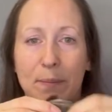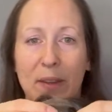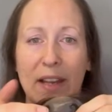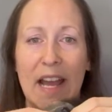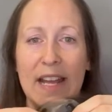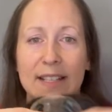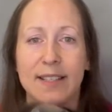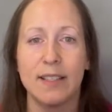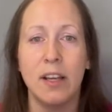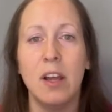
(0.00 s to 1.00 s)

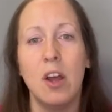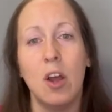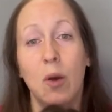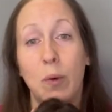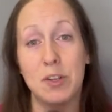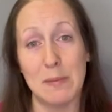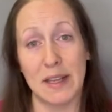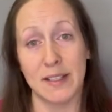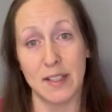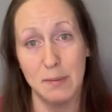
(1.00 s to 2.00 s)
lace, which
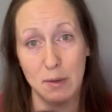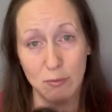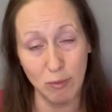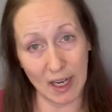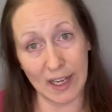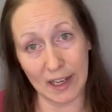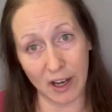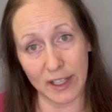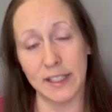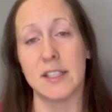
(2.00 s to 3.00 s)
makes them really
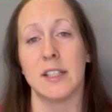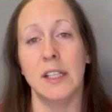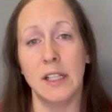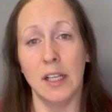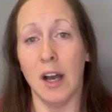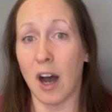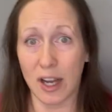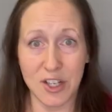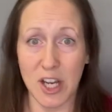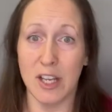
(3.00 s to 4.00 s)
light. I
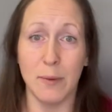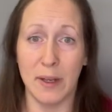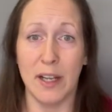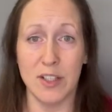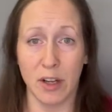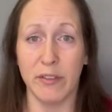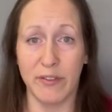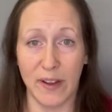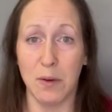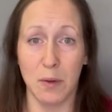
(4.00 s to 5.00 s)
genuinely don't
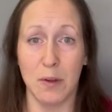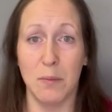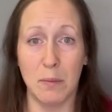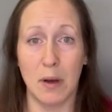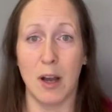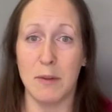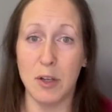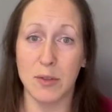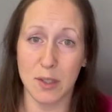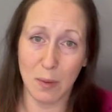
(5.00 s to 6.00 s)
feel them. I'm
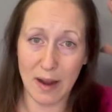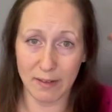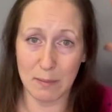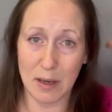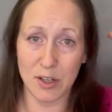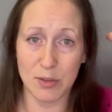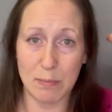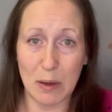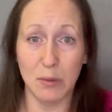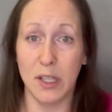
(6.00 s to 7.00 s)
used to wearing much
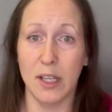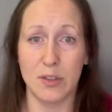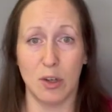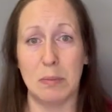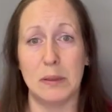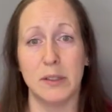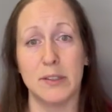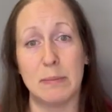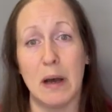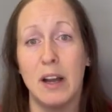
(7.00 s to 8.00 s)
bulkier toppers, but I